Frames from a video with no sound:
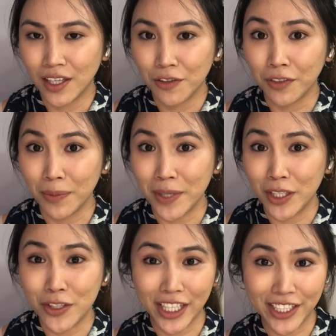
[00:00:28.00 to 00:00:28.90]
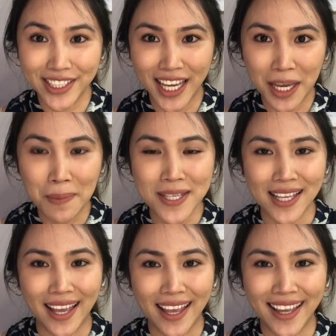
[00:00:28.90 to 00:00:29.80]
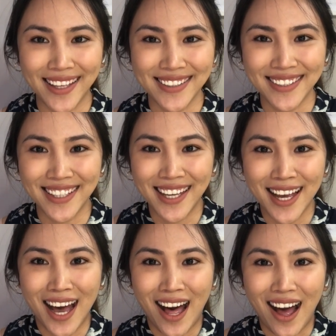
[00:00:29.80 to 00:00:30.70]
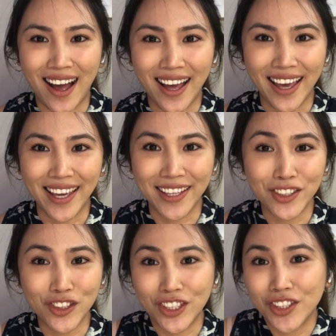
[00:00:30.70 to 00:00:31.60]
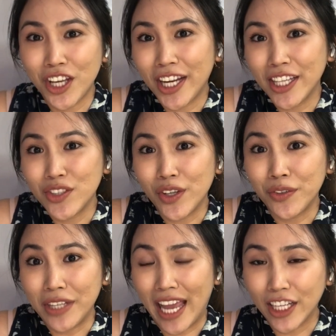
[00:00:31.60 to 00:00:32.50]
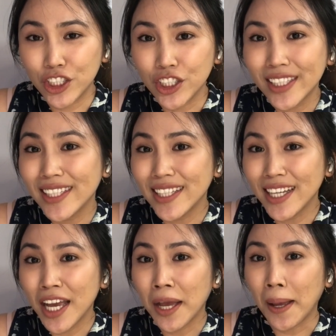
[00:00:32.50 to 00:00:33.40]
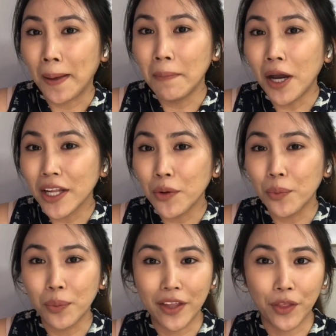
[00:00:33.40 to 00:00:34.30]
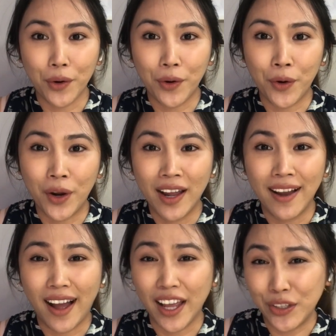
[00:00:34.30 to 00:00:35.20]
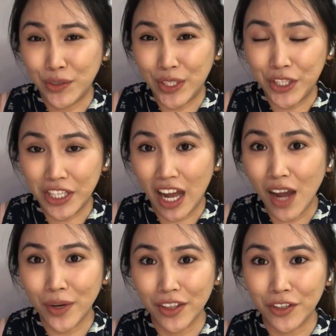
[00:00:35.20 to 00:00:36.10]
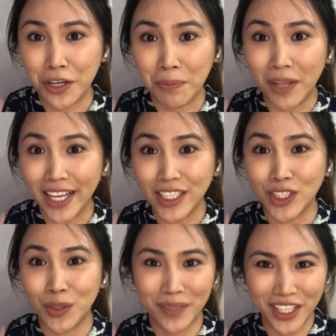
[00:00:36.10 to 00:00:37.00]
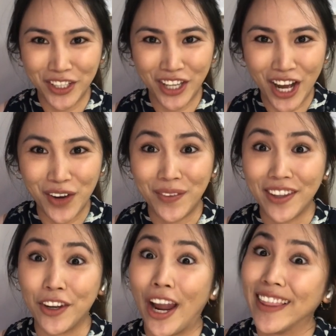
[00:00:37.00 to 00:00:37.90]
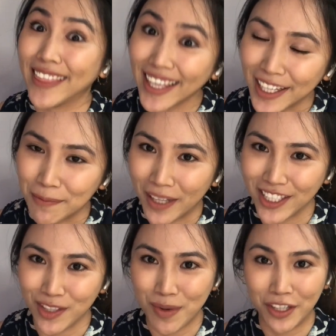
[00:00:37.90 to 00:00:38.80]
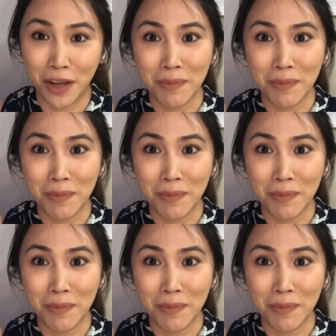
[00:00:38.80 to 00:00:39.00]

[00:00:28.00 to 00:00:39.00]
Filipino stereotypes, and I just thought I'd do a reaction about it, whether I agree or not, whether it applies to me or not, whether I think it applies to me or not.